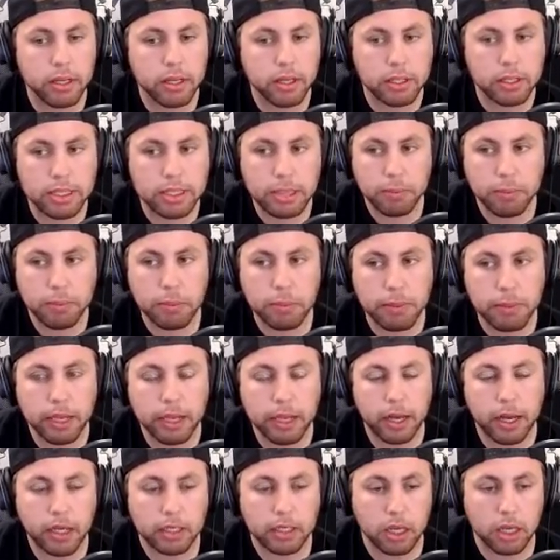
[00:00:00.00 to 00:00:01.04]
simply
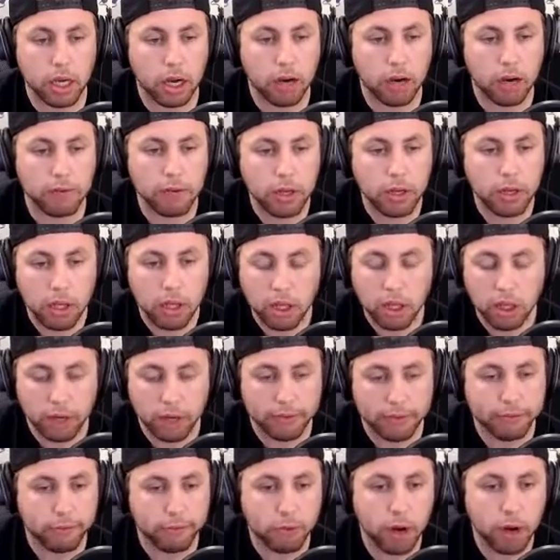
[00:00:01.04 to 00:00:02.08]
because of the
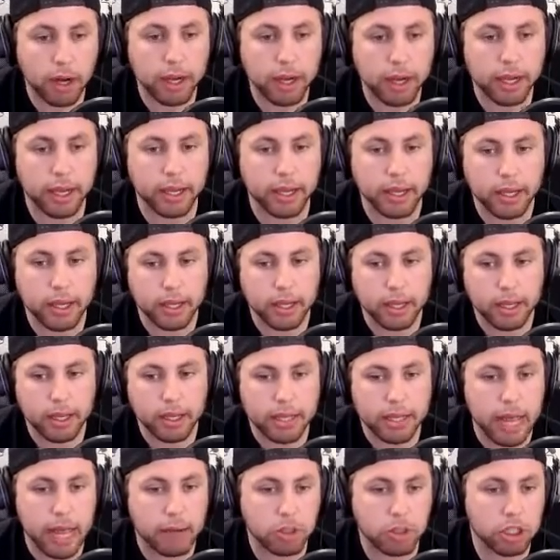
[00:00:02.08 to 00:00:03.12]
front kick
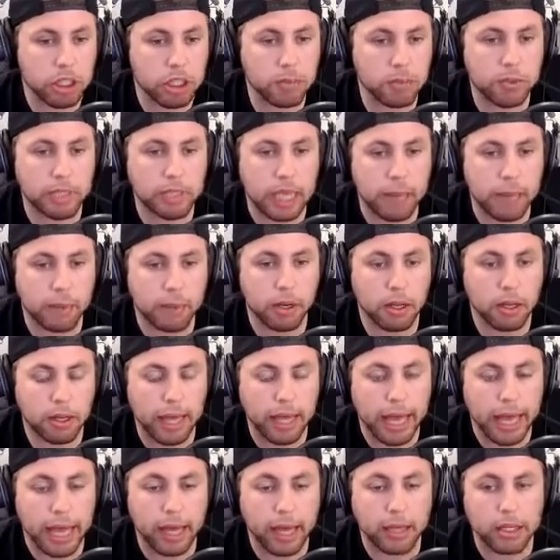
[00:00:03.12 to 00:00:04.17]
that she was able to
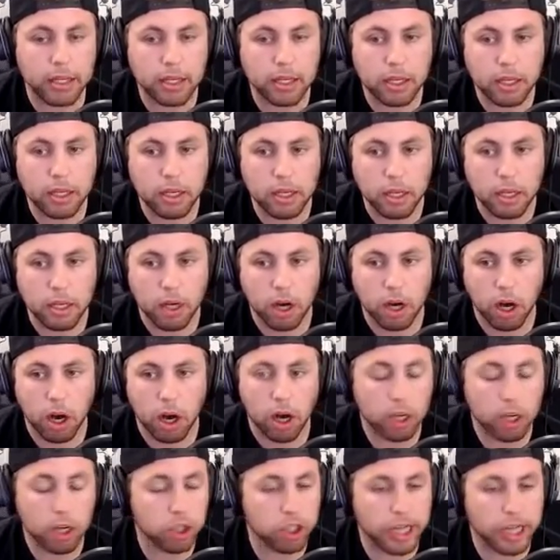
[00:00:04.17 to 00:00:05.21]
land
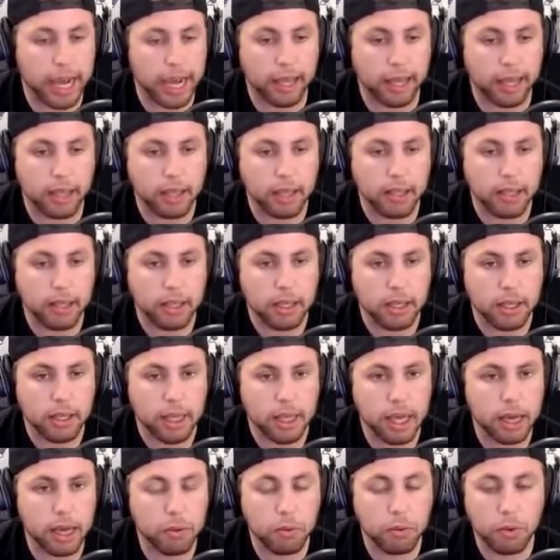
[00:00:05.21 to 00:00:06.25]
on Zhang.
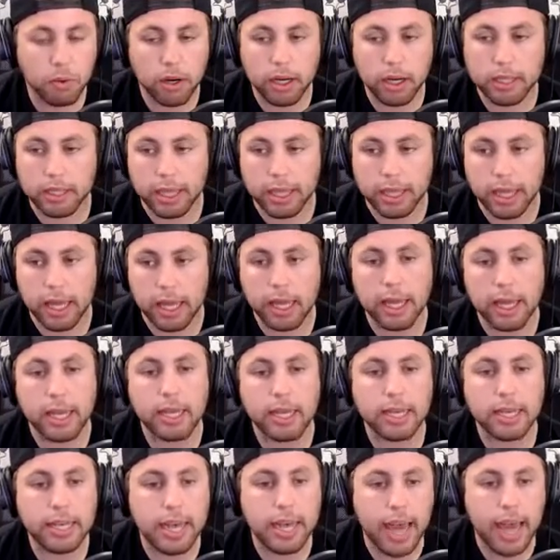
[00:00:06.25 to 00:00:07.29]
It was
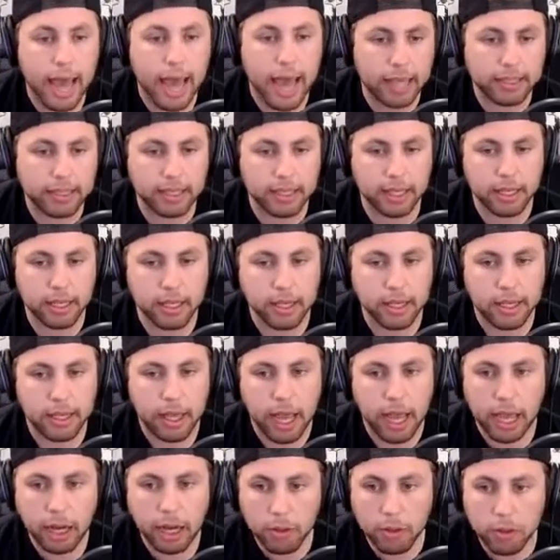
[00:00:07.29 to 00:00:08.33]
nasty.
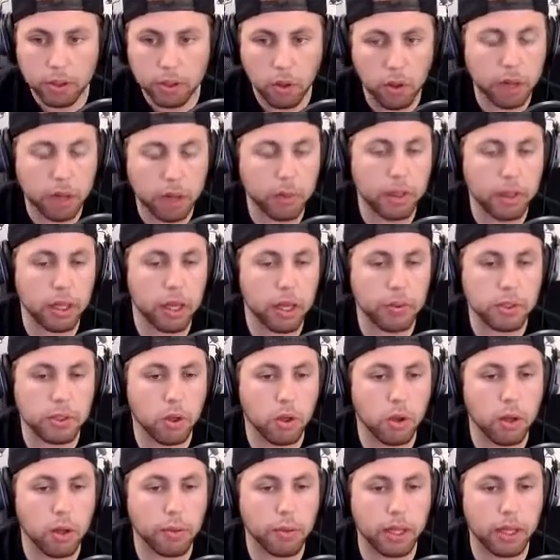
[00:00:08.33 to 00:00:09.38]
And it was only
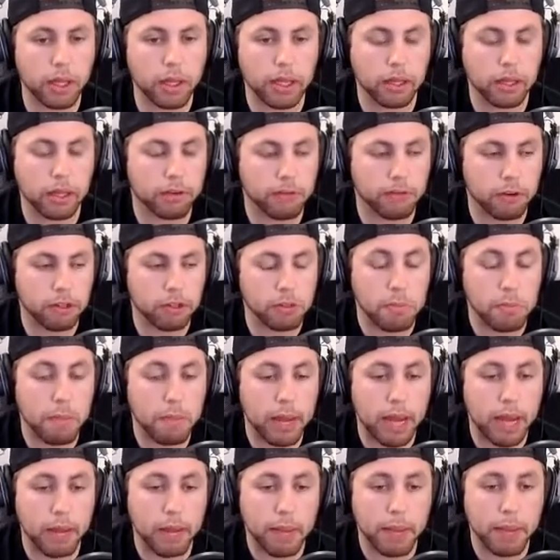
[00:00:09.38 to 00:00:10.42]
within like the first
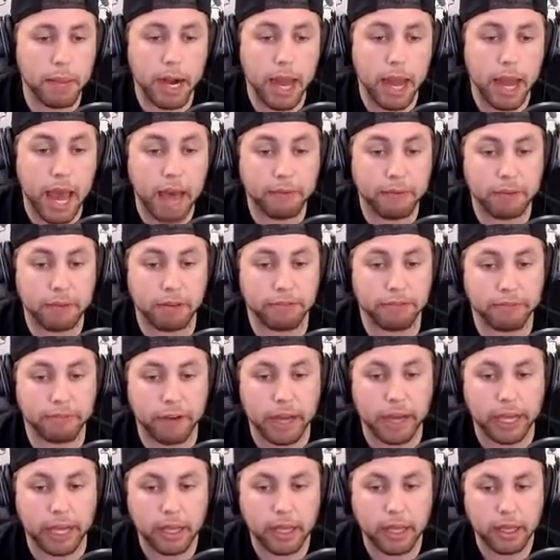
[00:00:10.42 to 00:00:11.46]
minute and a half of the
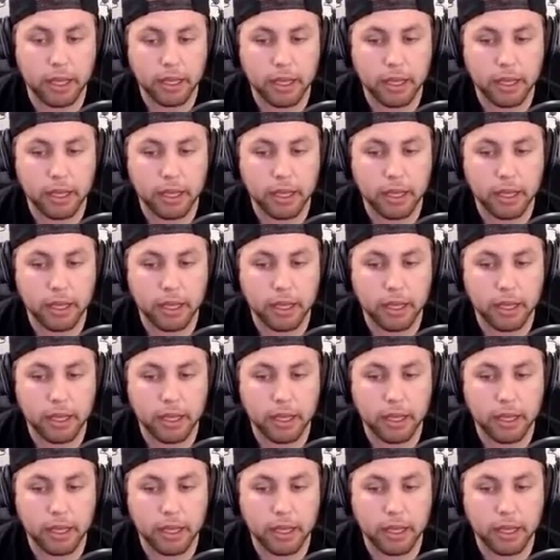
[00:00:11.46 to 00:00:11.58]
fight.